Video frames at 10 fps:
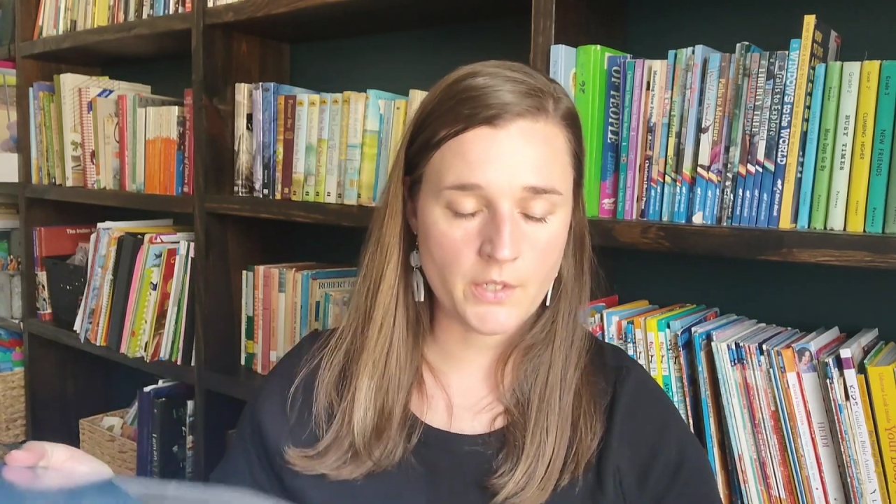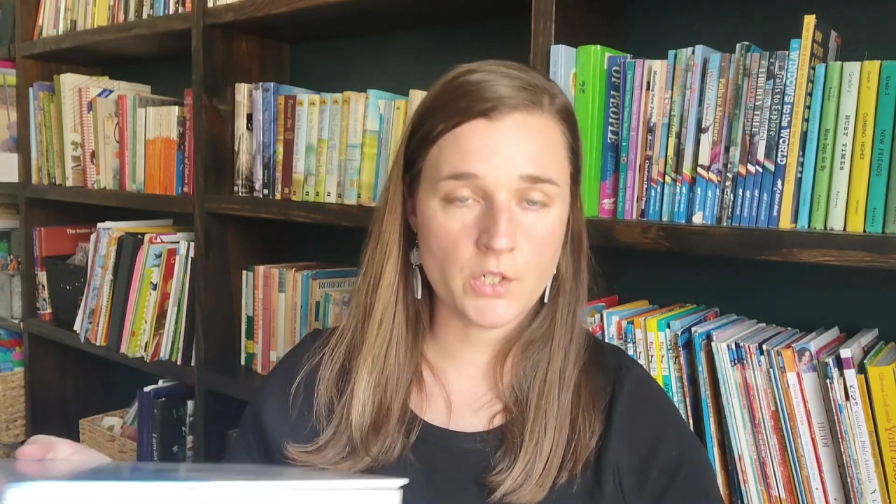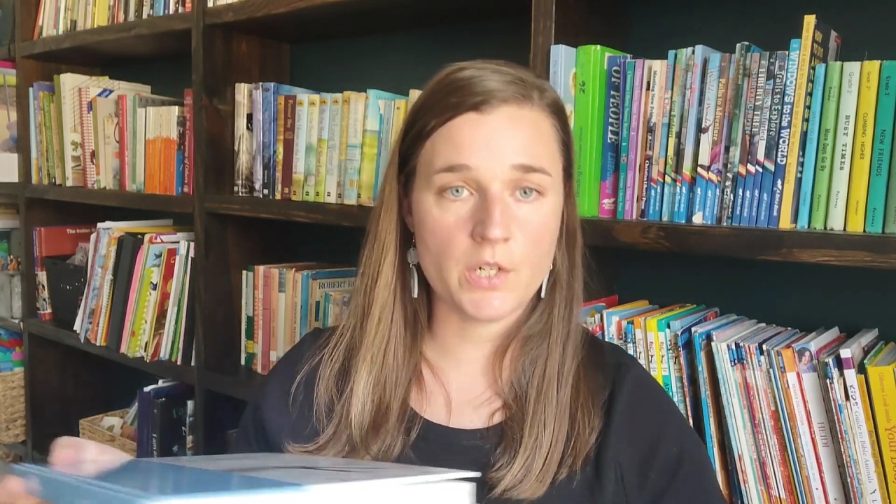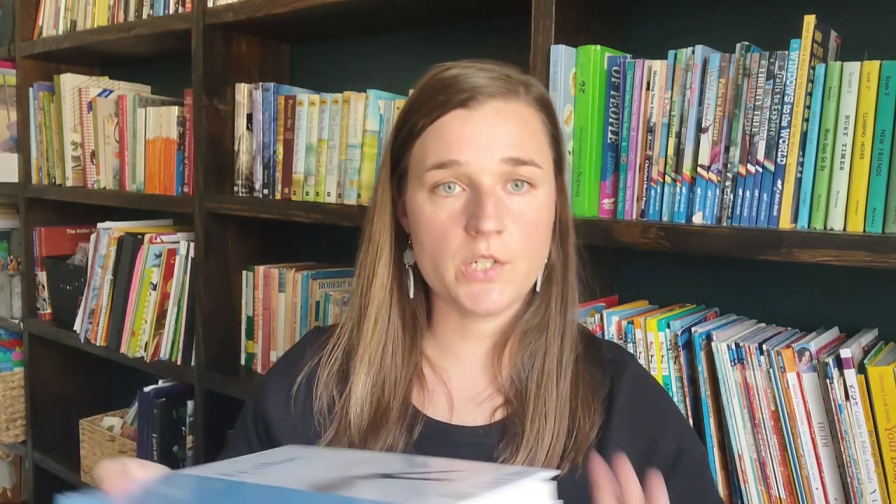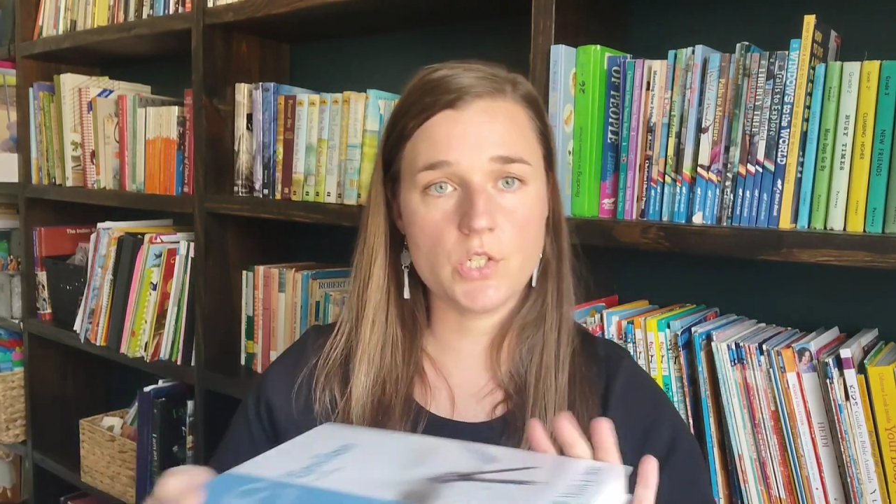
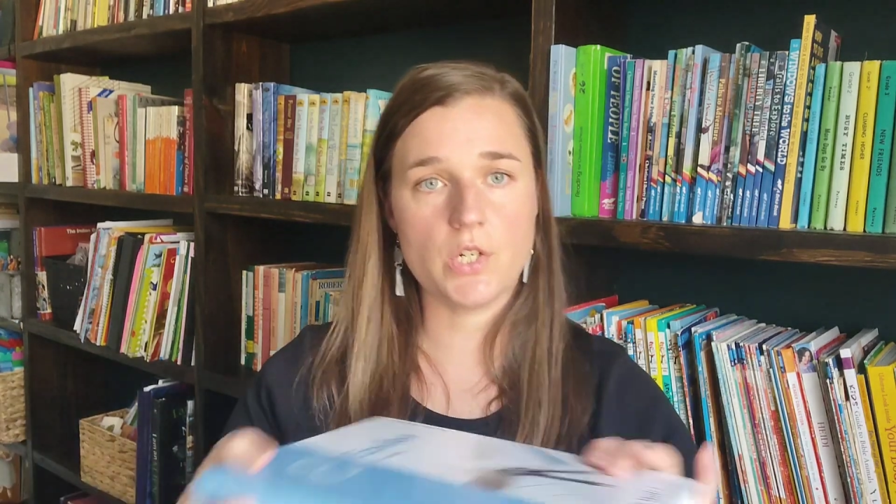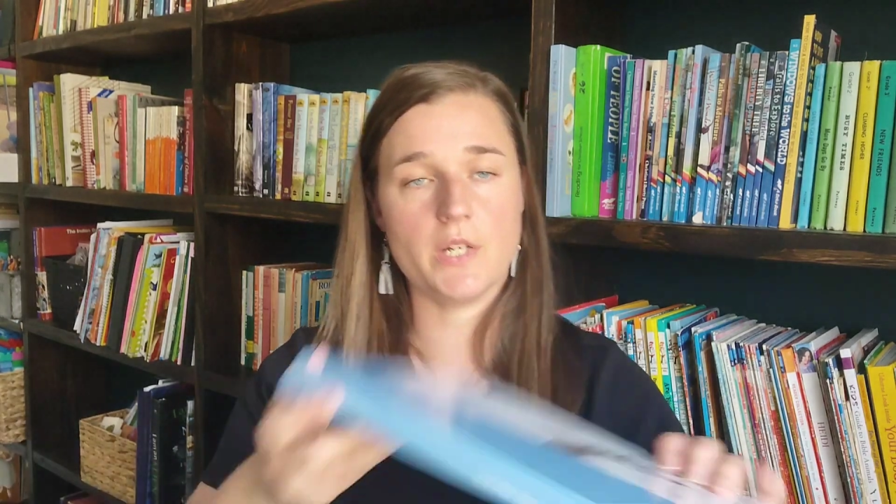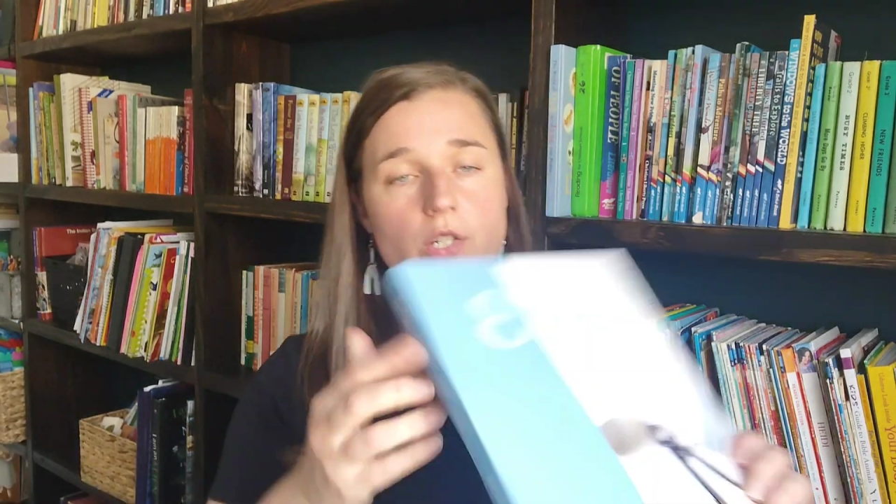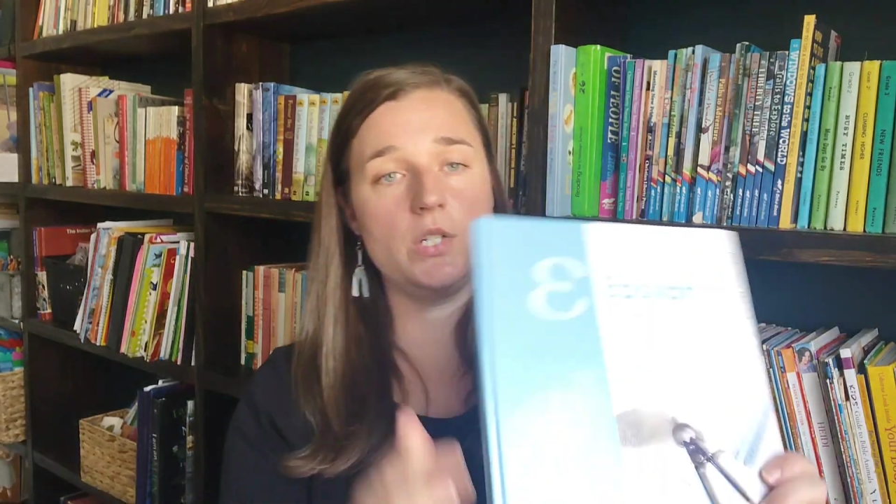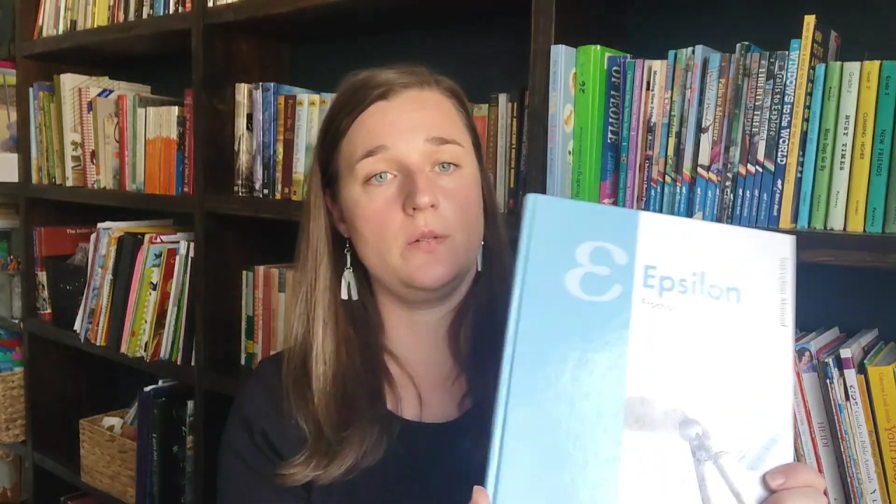your
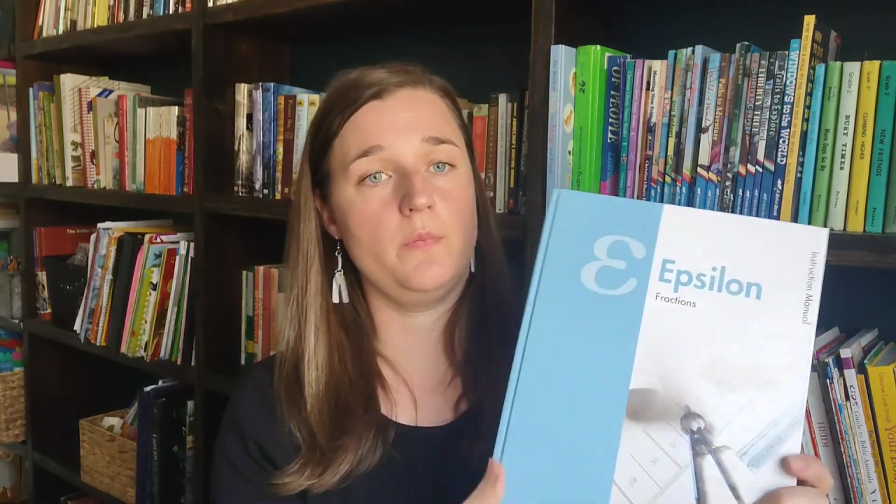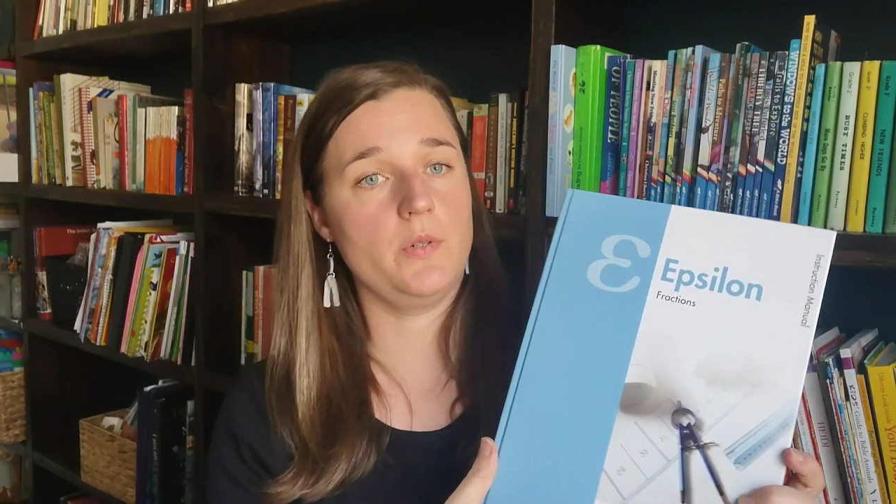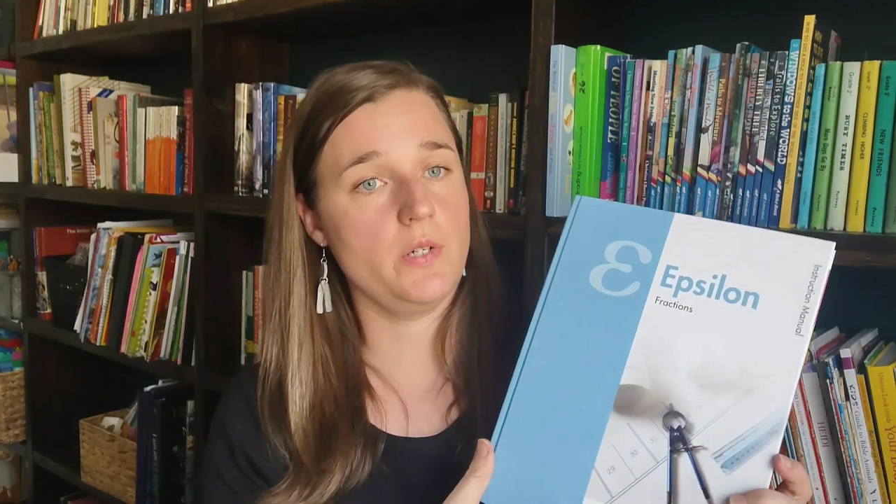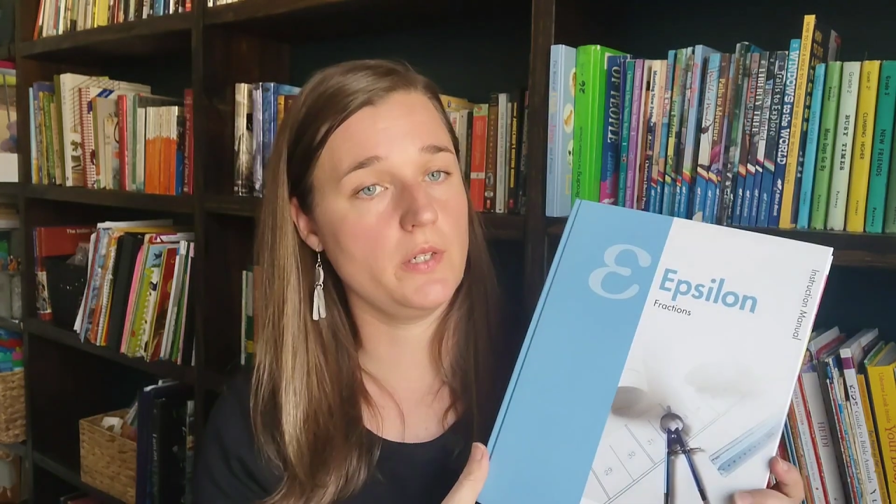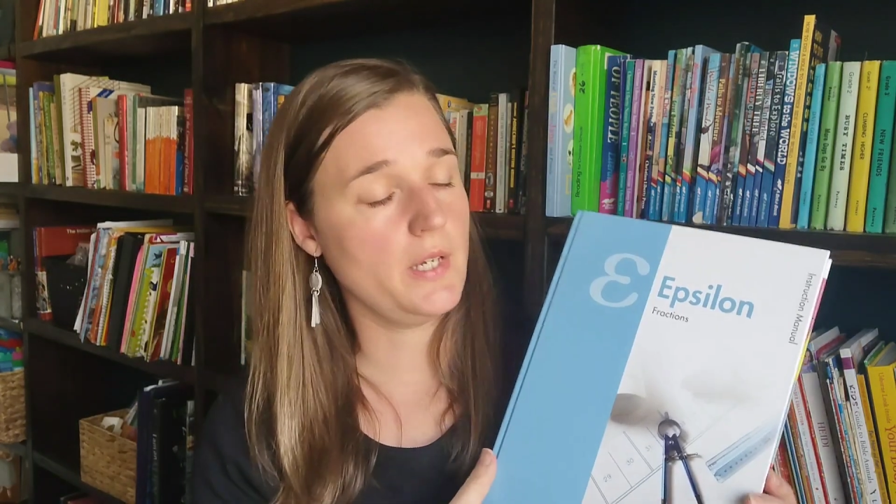instruction
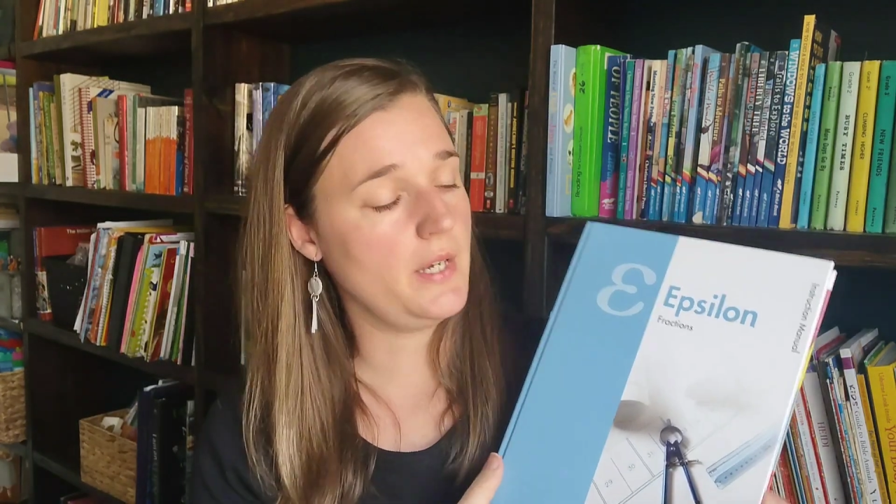book